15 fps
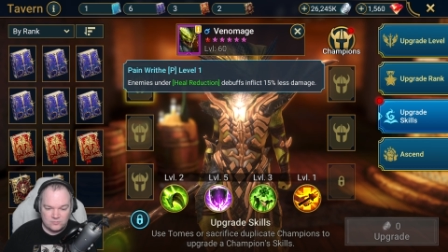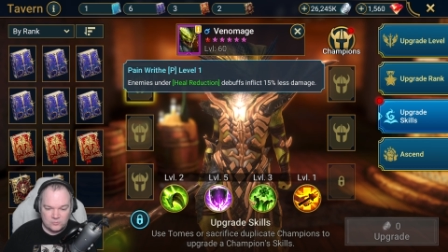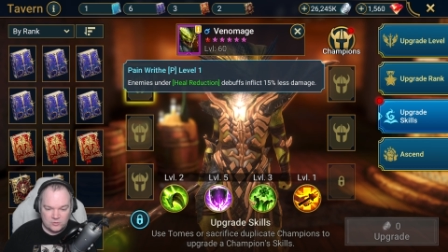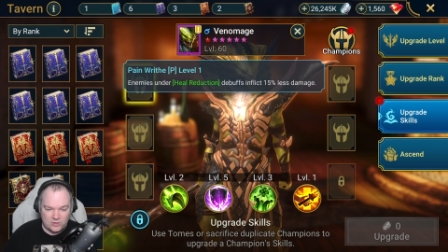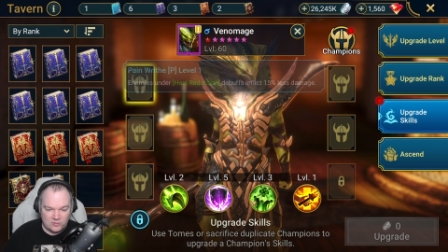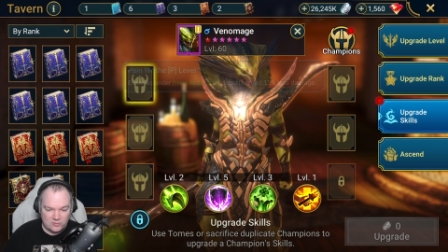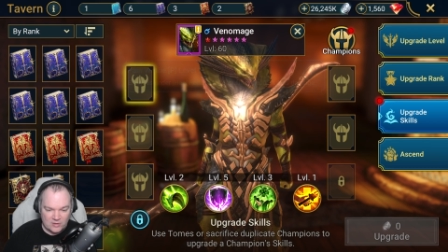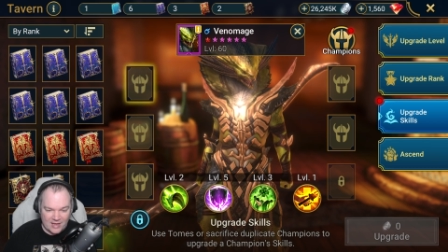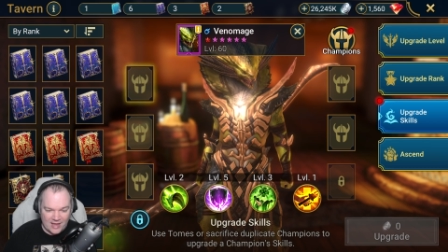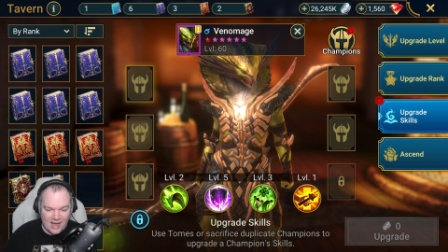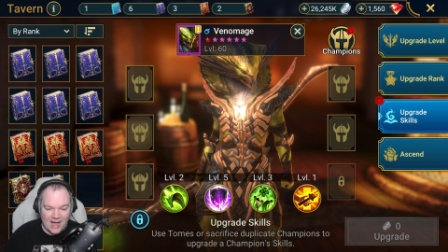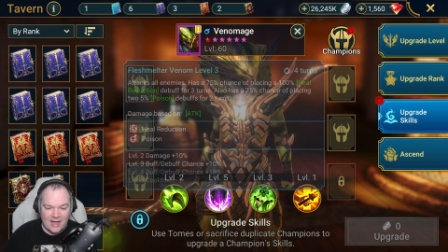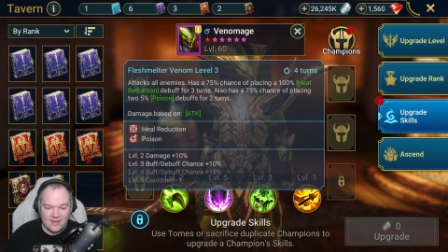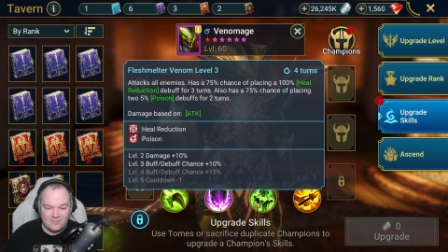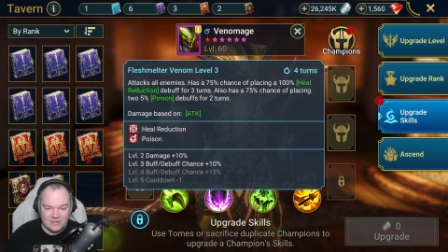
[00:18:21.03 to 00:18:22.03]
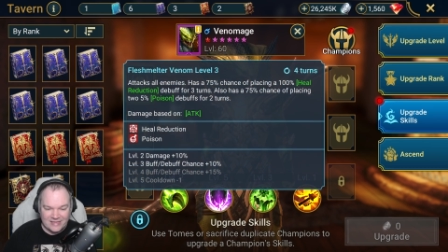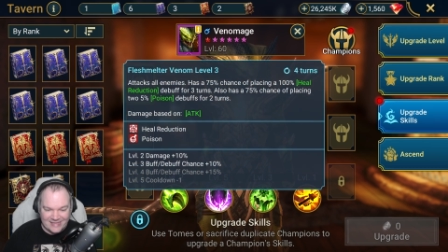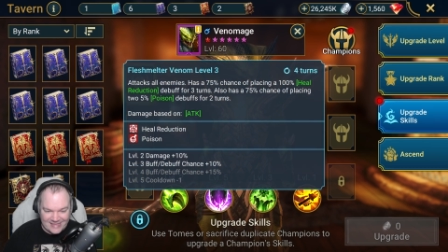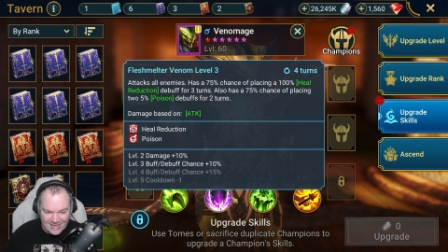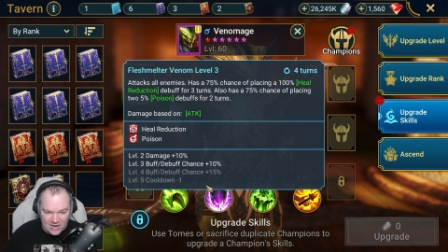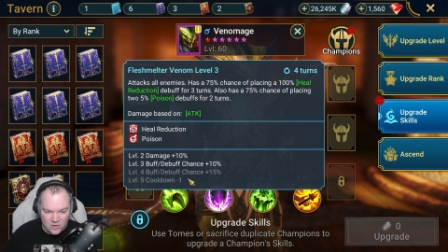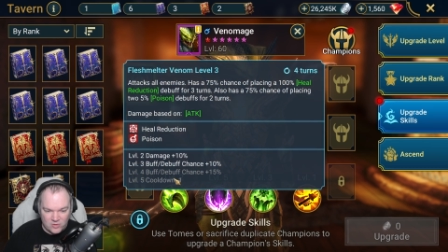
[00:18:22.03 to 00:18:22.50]
I am
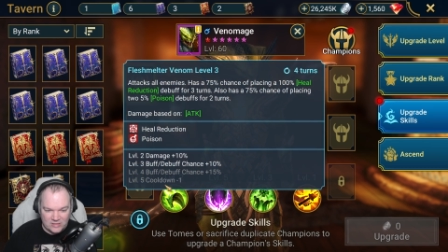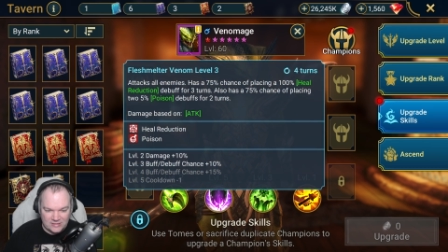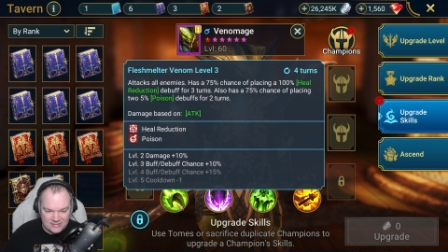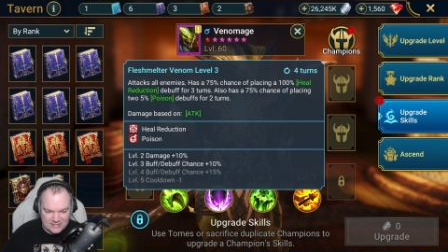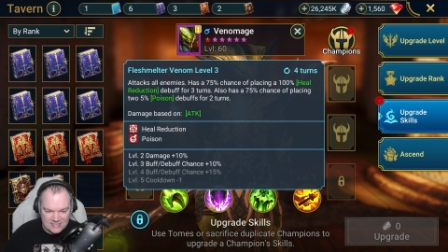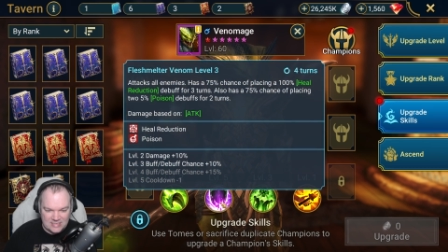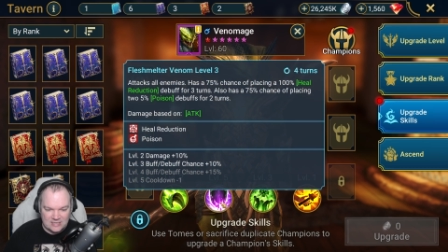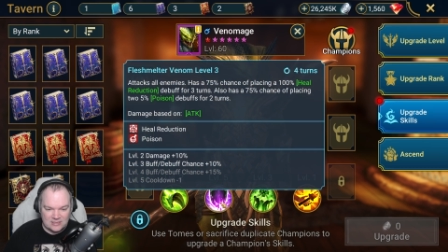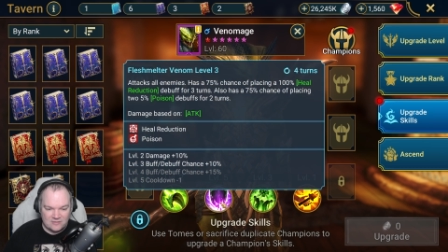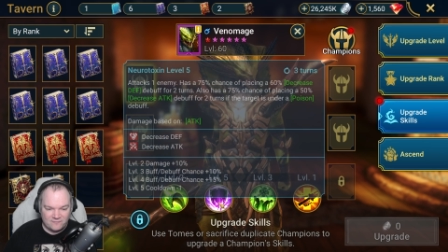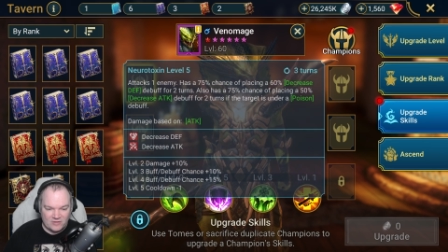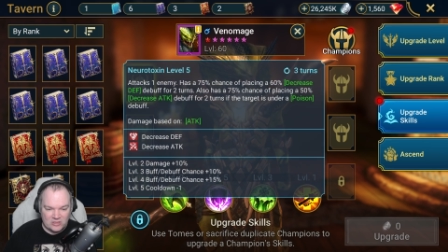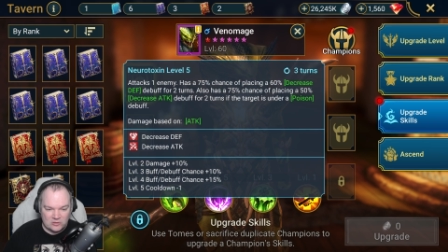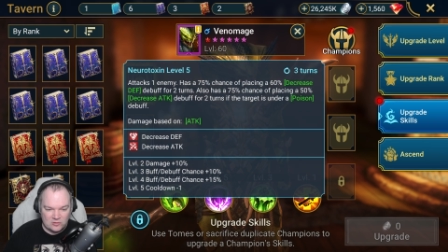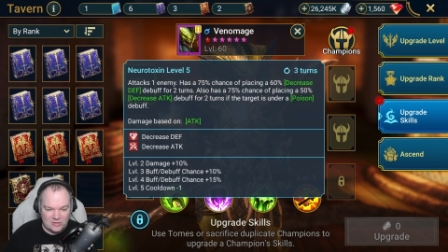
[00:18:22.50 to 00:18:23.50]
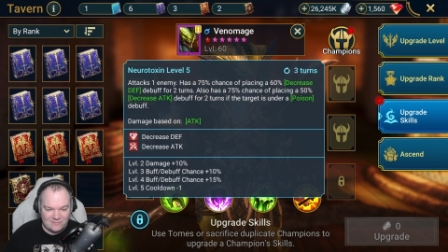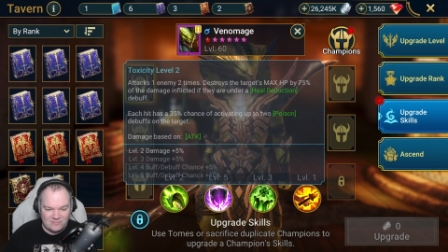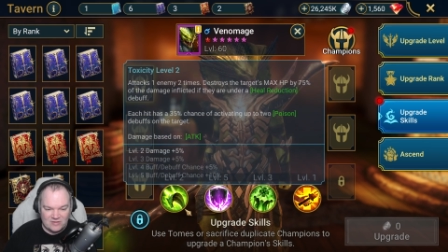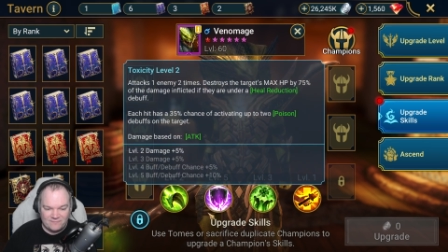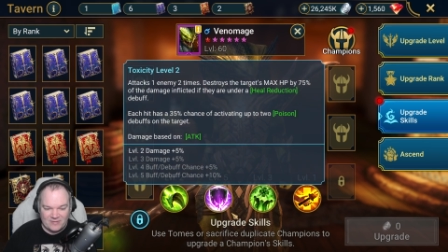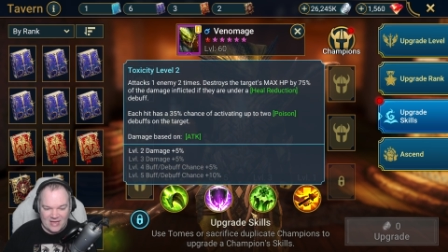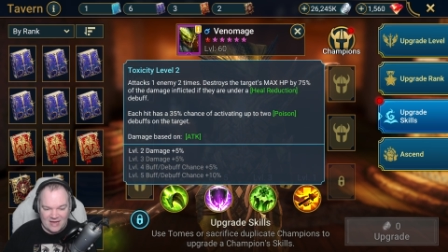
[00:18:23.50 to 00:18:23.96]
guaranteed, even
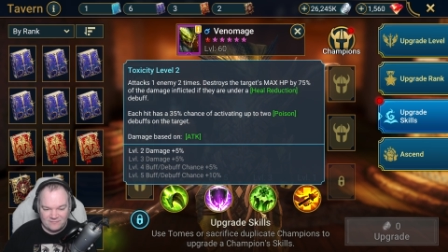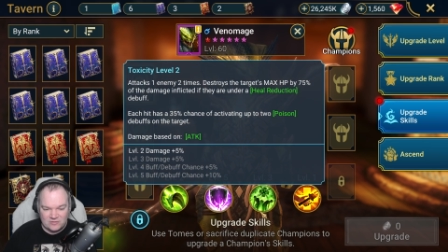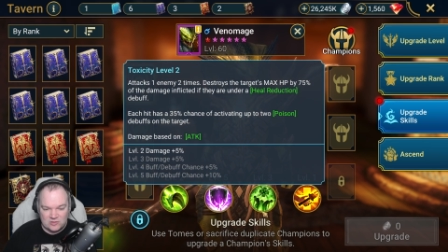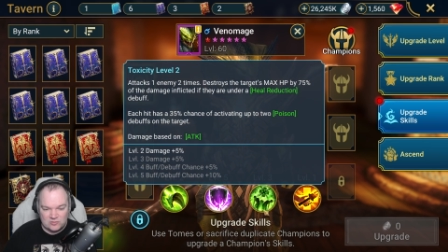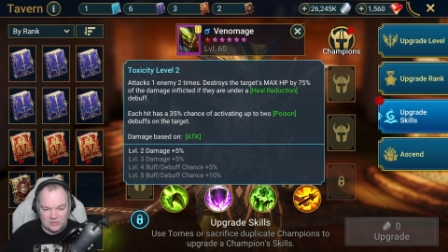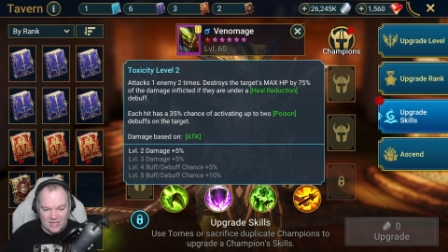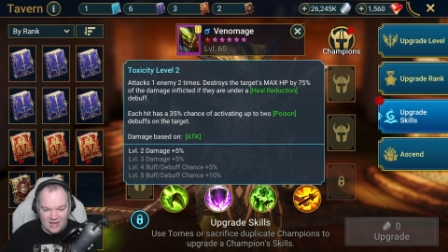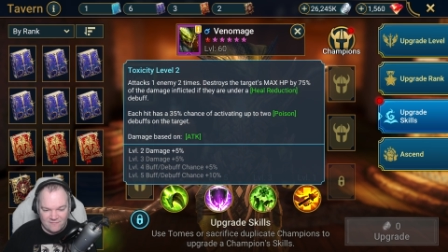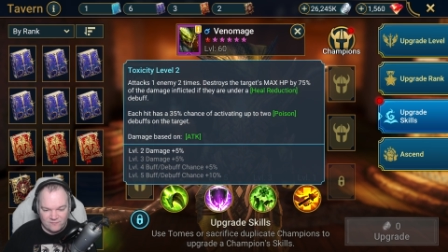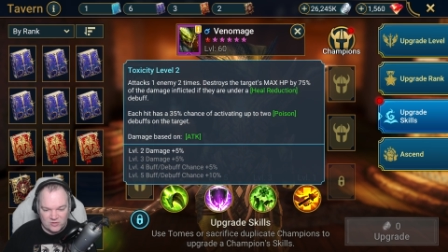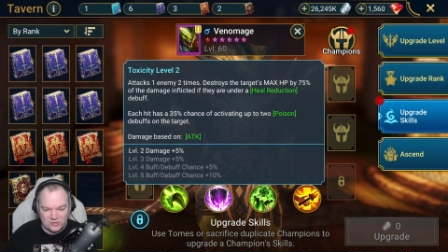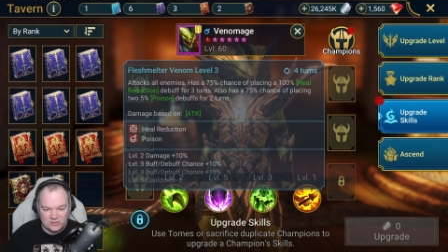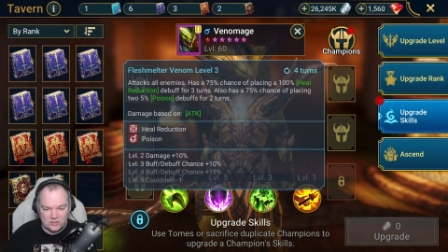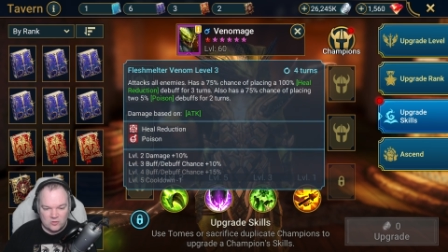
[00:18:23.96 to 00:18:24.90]
if I have to use every single